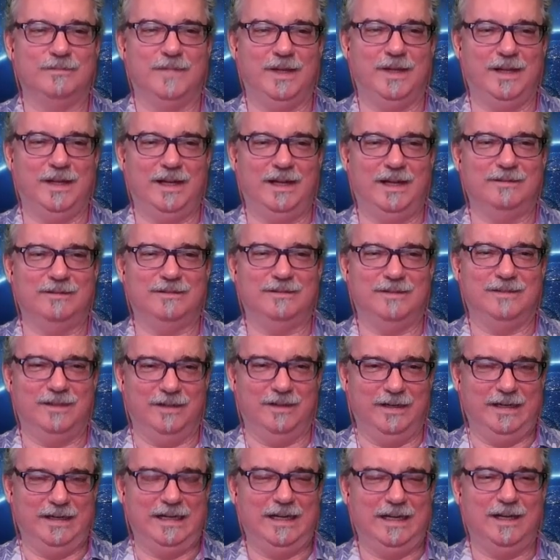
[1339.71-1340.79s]
Yeah,
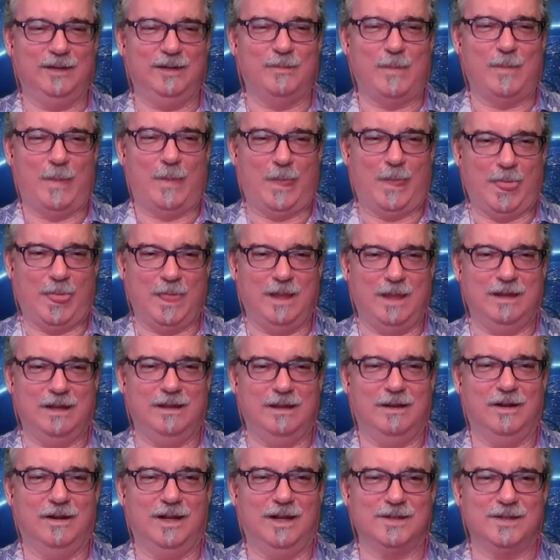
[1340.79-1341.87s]
there you go.
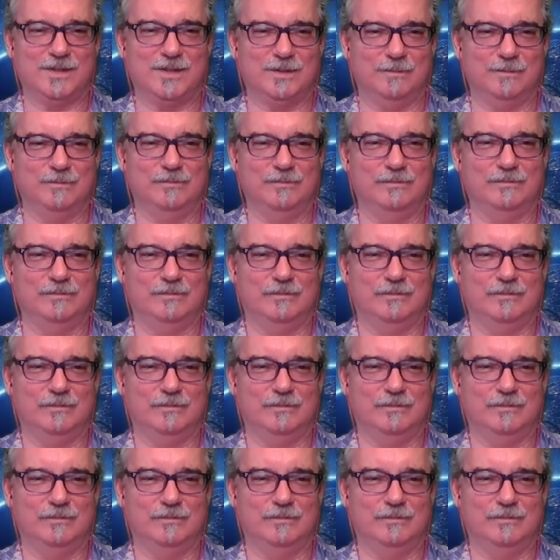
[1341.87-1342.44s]
Awesome.